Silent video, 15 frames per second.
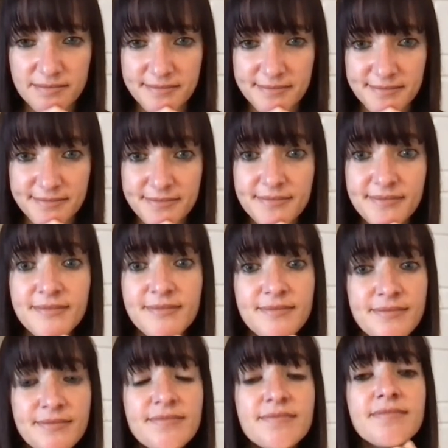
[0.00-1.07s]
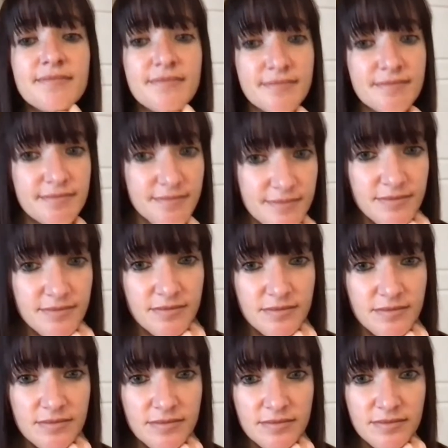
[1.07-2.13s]

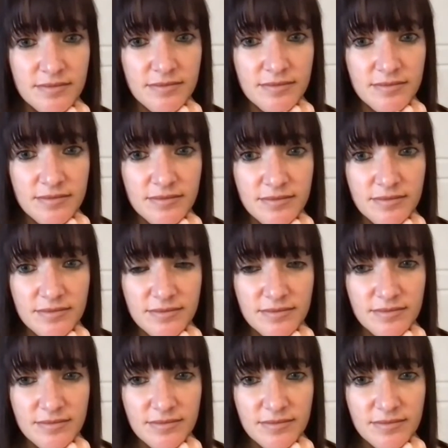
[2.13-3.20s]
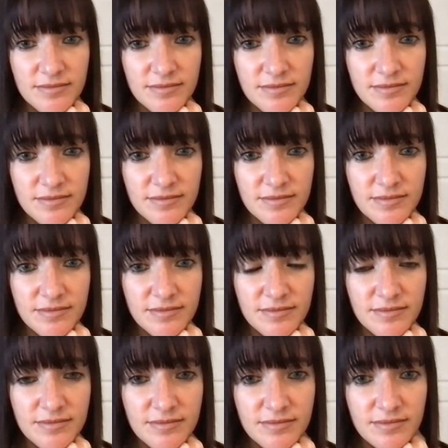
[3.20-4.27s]

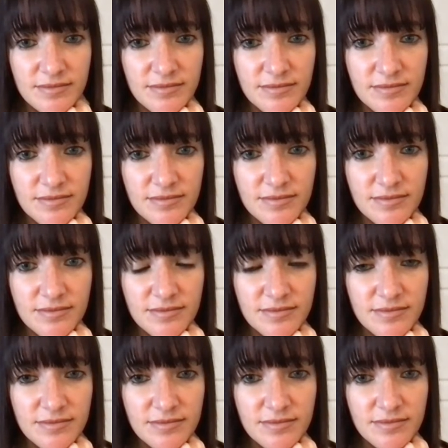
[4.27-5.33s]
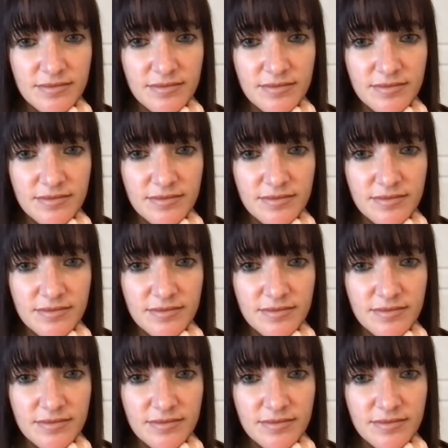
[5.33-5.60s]
(not speaking)